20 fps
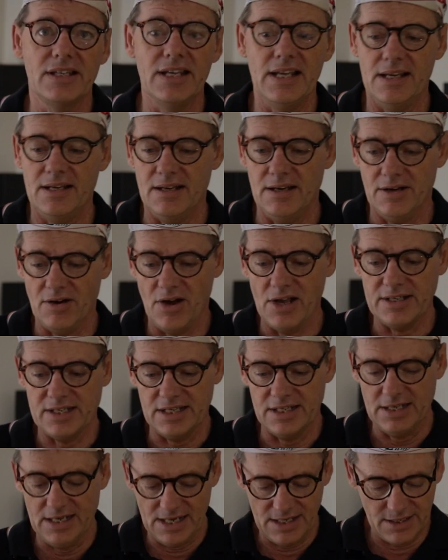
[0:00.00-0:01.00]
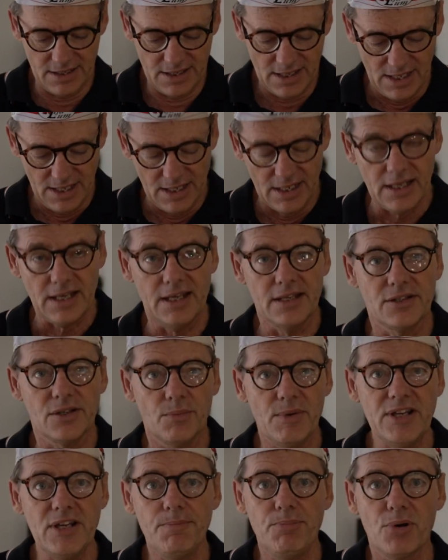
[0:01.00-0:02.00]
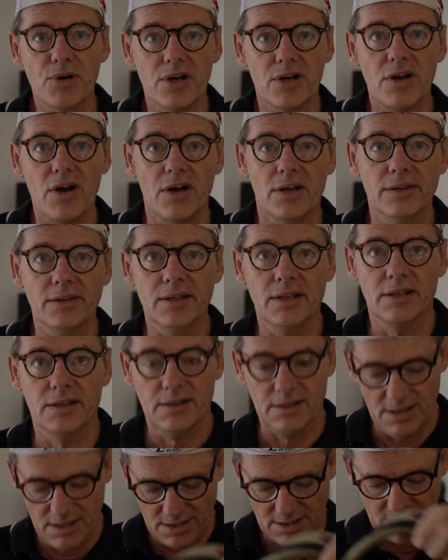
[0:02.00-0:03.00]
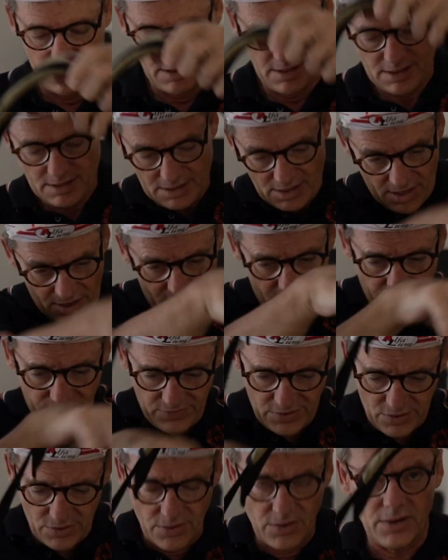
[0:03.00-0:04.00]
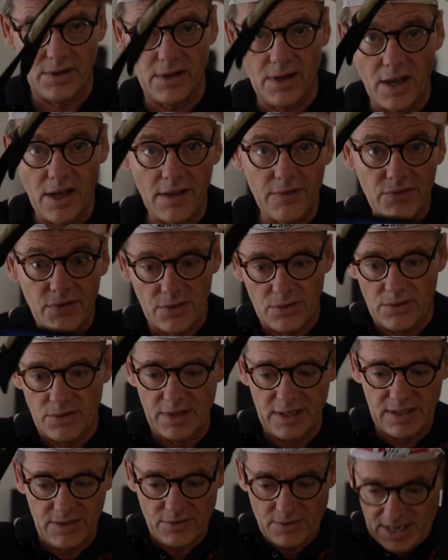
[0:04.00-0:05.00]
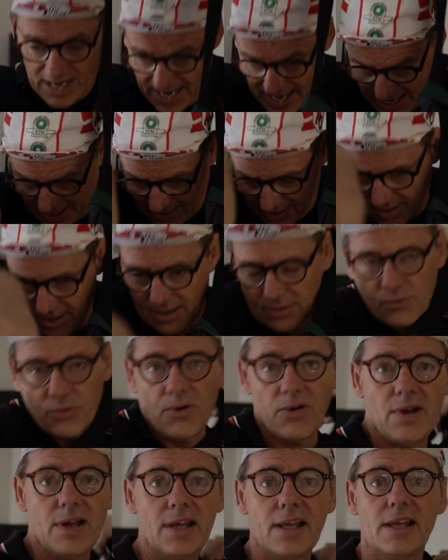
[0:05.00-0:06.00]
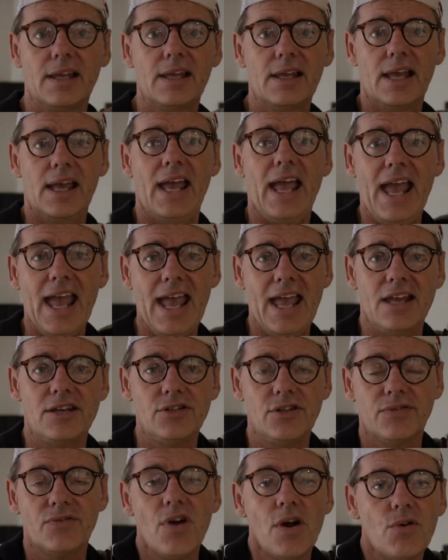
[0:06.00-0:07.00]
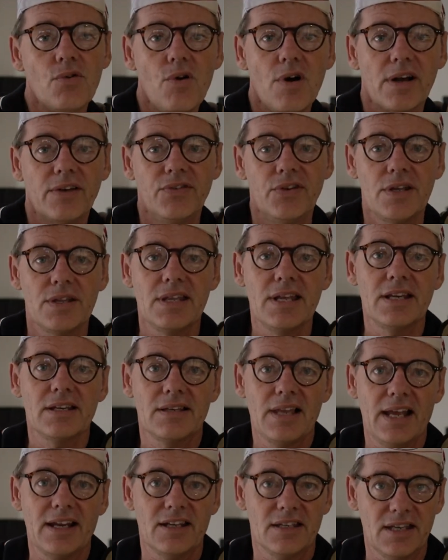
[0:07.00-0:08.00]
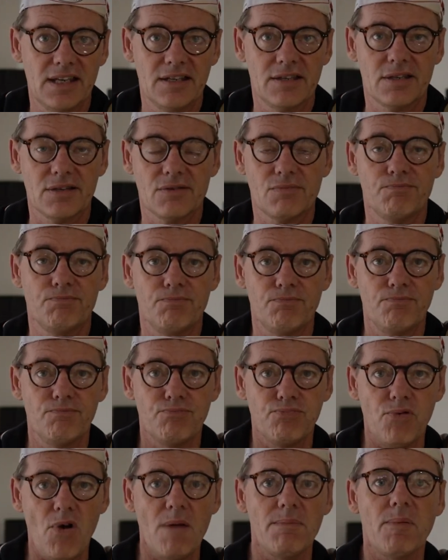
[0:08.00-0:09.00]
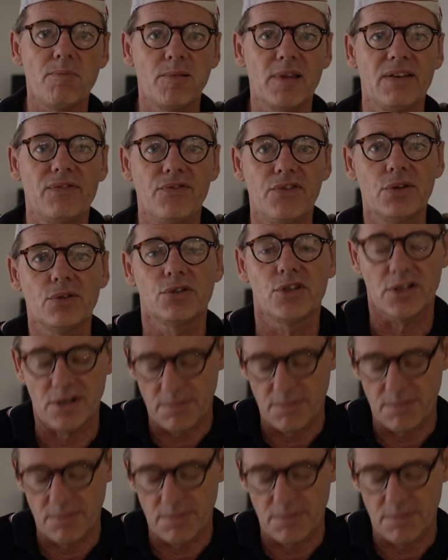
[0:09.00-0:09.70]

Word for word: did this, is that when you put it on over your head, right, and you've got quite a few things, like it's probably filled to